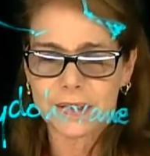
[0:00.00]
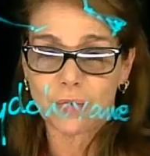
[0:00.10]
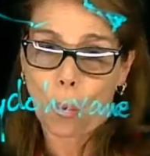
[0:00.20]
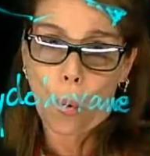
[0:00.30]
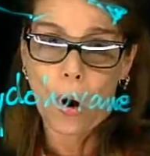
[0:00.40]

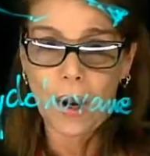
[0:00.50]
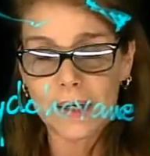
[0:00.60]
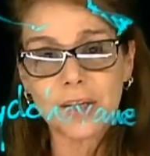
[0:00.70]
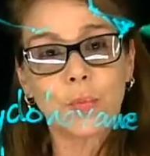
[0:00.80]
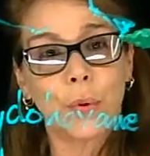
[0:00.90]
One
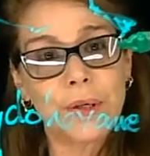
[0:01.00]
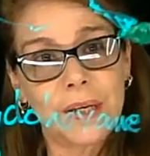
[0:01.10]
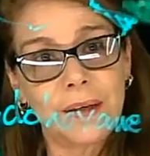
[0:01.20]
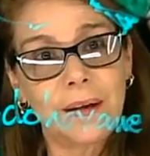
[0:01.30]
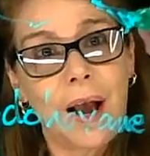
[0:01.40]
is
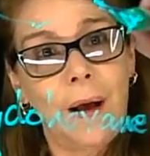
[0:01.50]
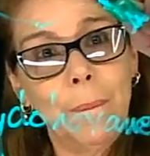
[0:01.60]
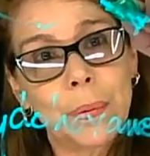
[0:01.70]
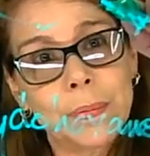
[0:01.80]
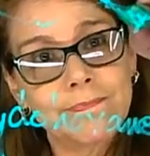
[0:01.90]
pointing up,
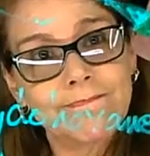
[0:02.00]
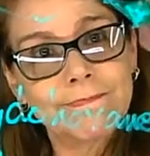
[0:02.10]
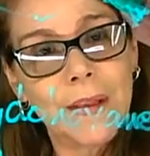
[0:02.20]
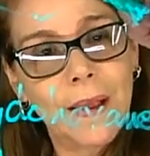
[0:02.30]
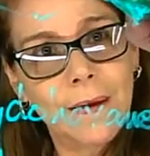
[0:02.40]

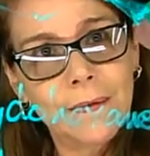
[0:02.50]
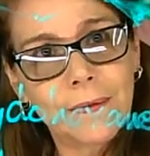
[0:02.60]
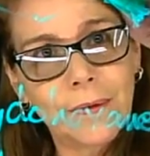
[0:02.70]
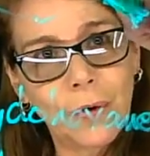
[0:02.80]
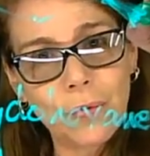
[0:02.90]

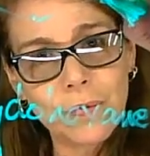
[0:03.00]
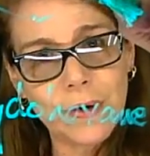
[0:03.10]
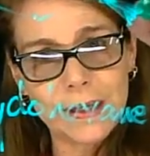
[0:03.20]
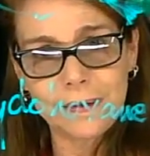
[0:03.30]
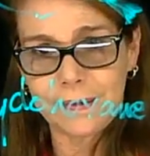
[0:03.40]
so
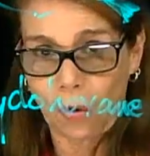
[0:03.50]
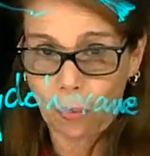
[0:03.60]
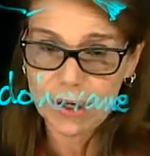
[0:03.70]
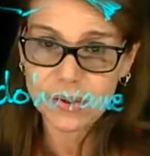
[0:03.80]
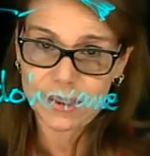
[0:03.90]
in the
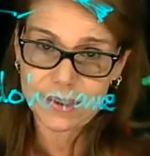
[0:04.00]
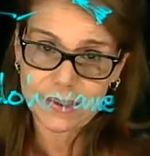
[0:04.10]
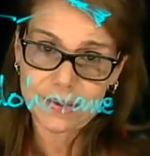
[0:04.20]
wedge, and